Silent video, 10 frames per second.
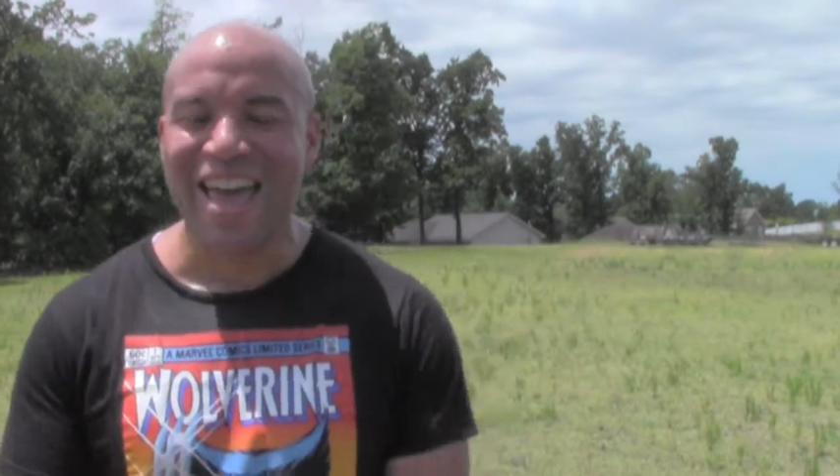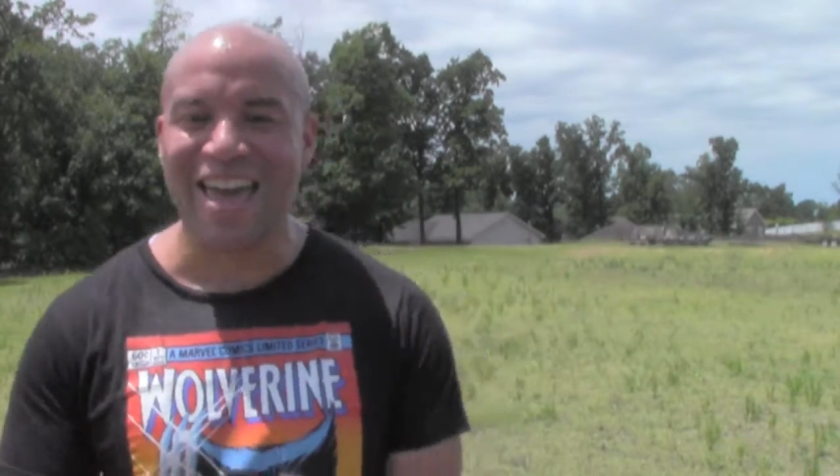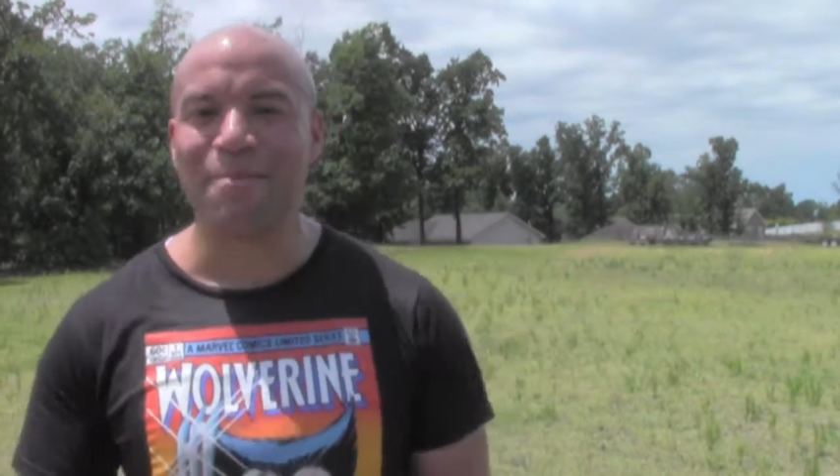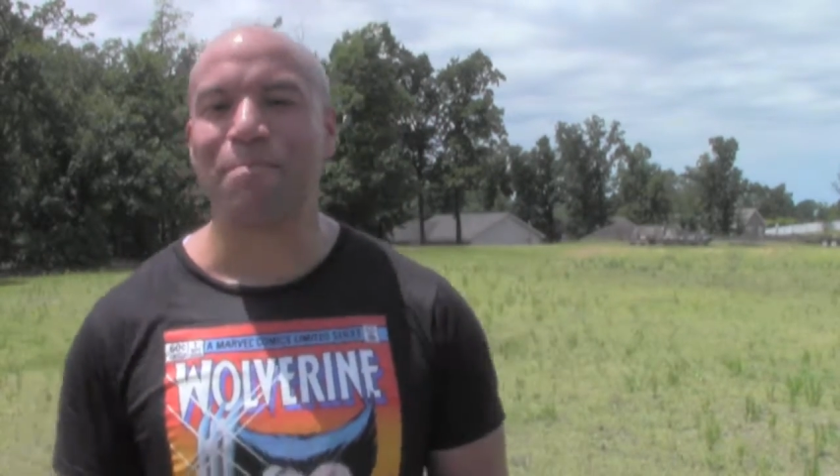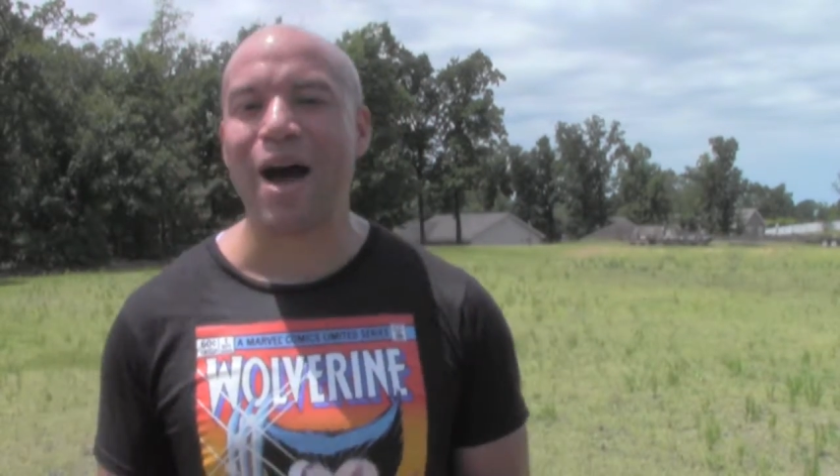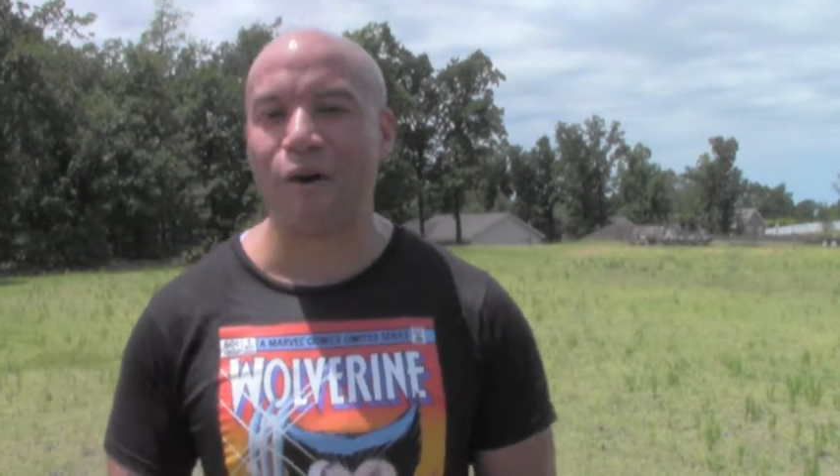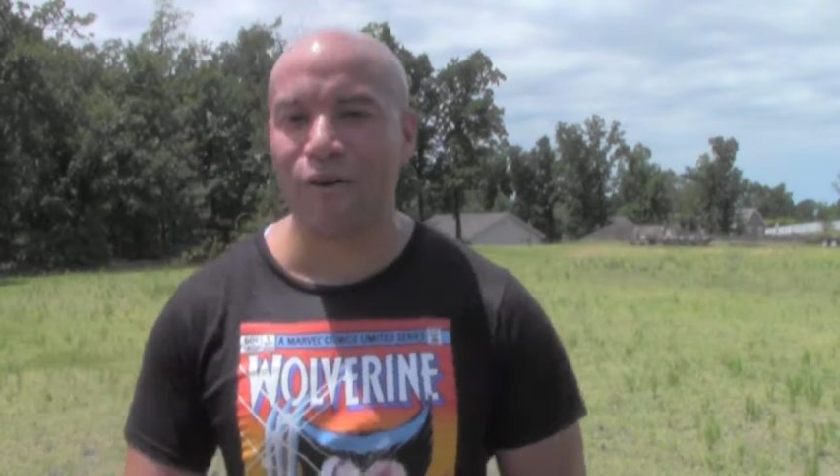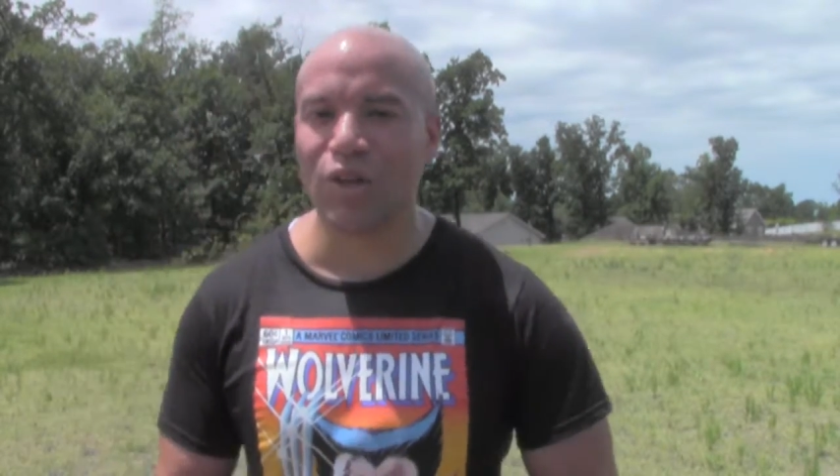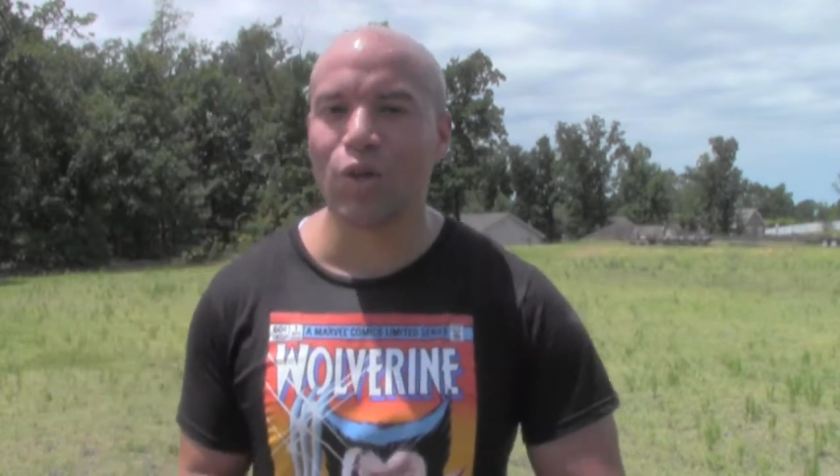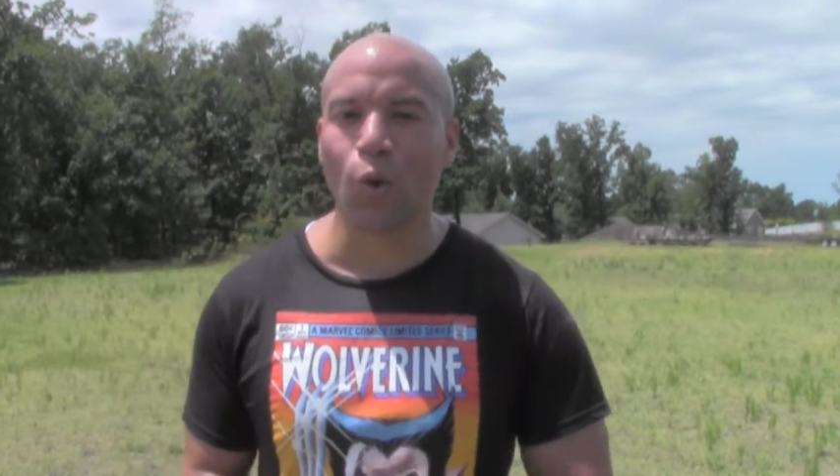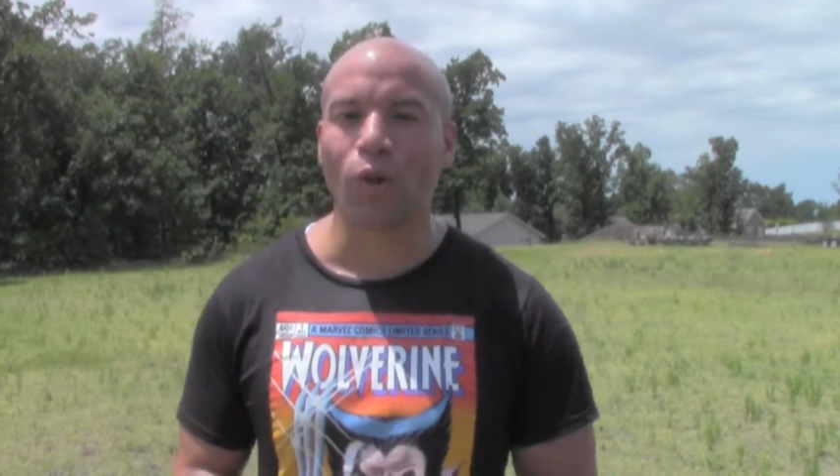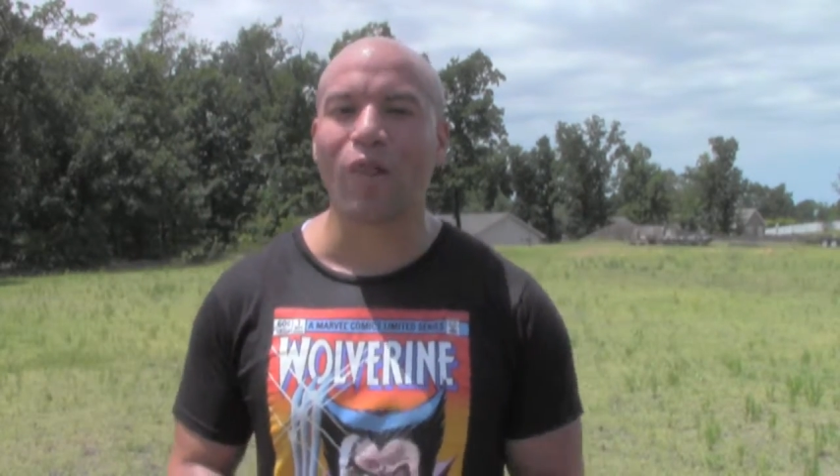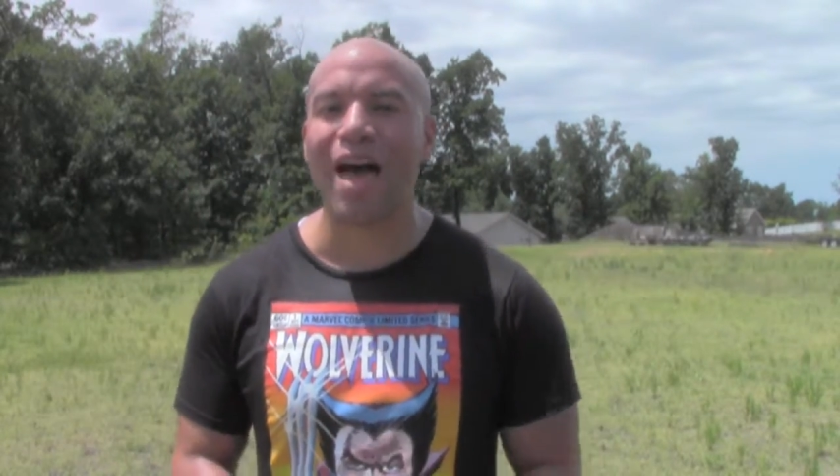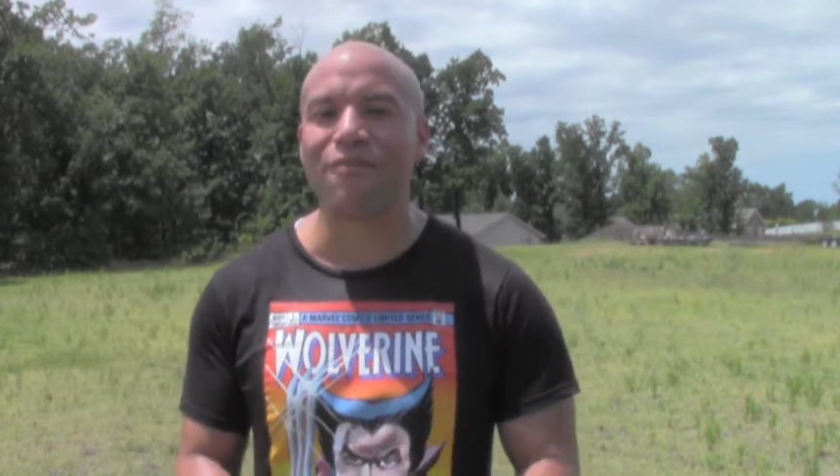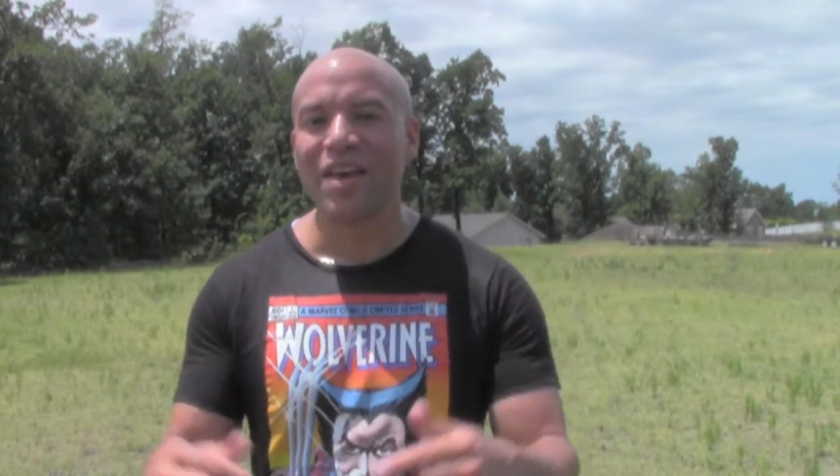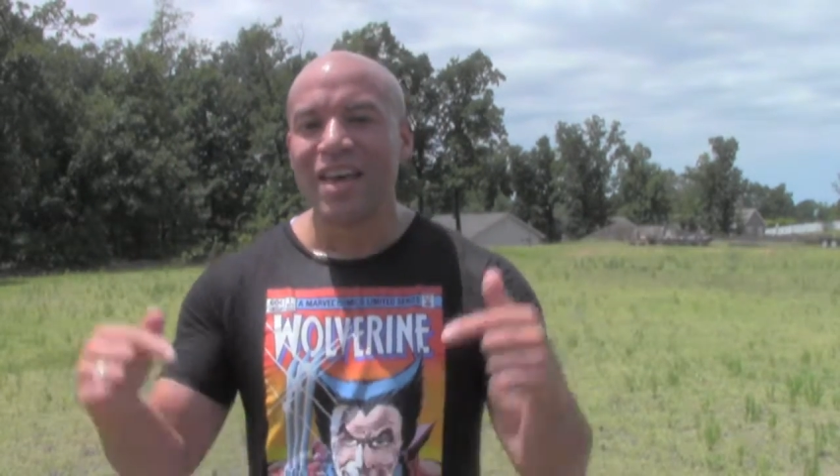and empowering your life.